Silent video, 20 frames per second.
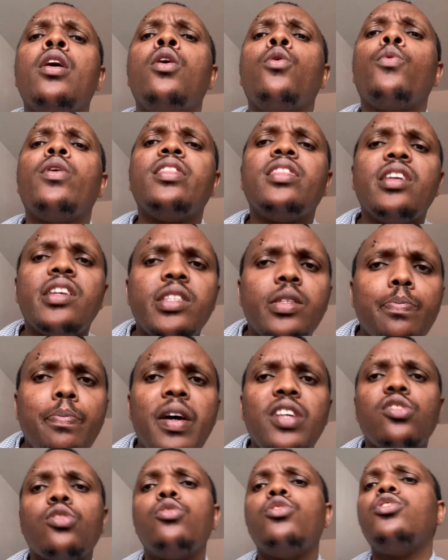when this
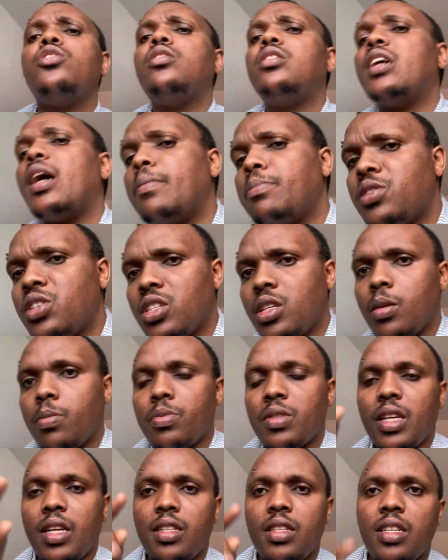person jumps
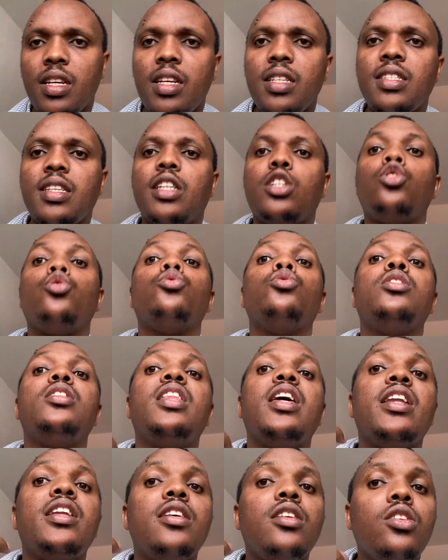ships and says that
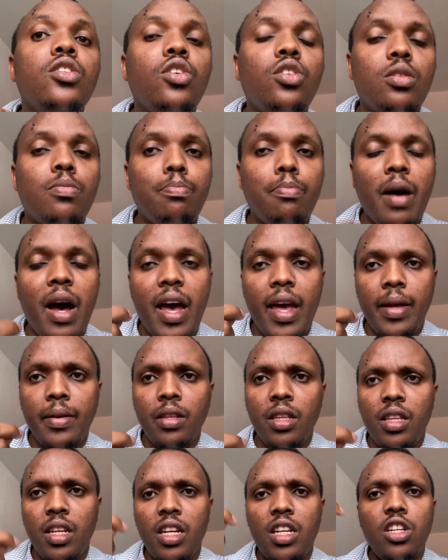they did not buy,
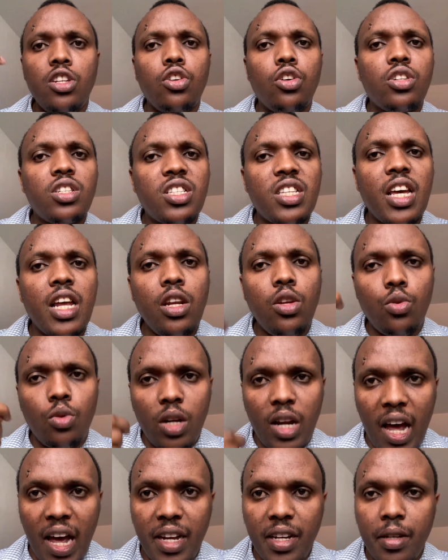they did not sell you
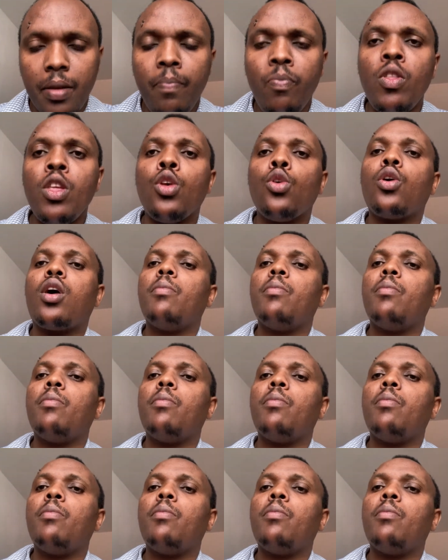land, you